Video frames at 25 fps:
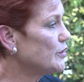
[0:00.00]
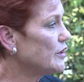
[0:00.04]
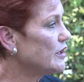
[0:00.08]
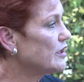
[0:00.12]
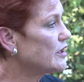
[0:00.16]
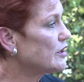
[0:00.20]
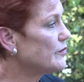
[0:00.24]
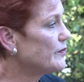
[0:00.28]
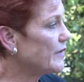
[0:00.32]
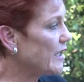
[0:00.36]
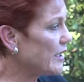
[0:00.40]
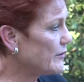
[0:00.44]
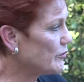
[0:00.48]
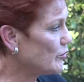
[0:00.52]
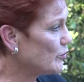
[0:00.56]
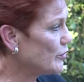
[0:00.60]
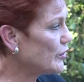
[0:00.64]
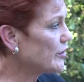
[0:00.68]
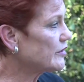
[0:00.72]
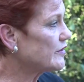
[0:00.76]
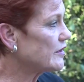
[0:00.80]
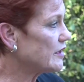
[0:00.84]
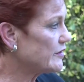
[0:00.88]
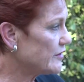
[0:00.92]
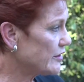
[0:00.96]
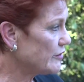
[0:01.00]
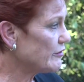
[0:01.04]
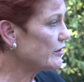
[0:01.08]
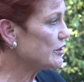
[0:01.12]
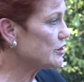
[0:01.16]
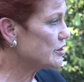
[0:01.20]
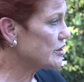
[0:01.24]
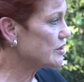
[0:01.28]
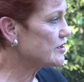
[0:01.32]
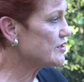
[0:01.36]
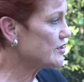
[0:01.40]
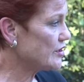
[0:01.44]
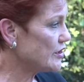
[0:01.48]
putting in the paperwork that they're
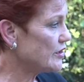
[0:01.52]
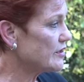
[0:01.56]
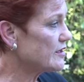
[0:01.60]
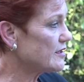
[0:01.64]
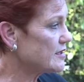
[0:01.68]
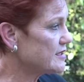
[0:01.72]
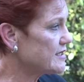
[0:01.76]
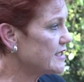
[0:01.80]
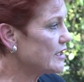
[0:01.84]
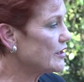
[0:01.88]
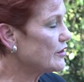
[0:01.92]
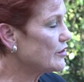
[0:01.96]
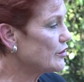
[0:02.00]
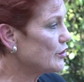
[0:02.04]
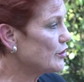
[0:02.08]
actually second,